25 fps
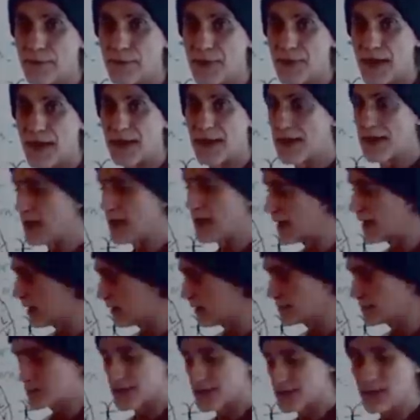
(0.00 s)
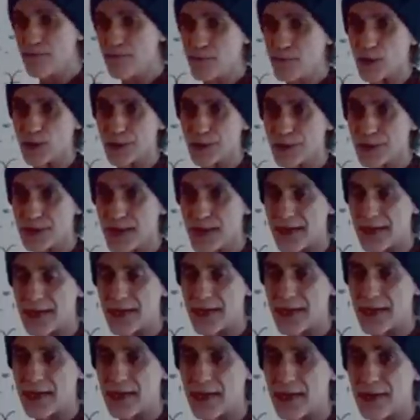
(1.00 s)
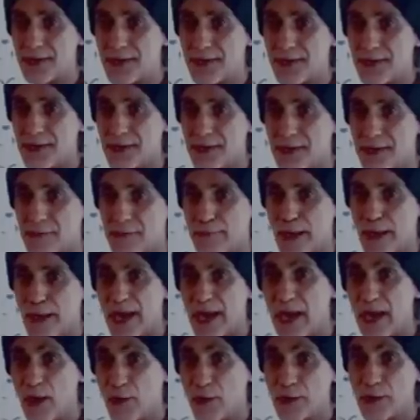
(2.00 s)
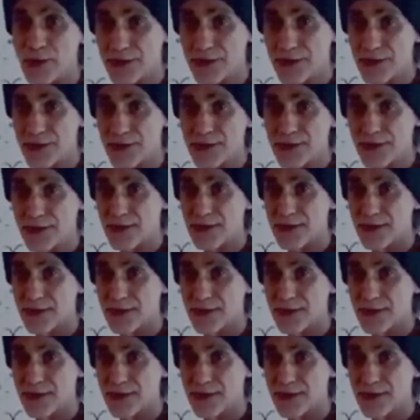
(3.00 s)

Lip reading: They are symbols, they are powers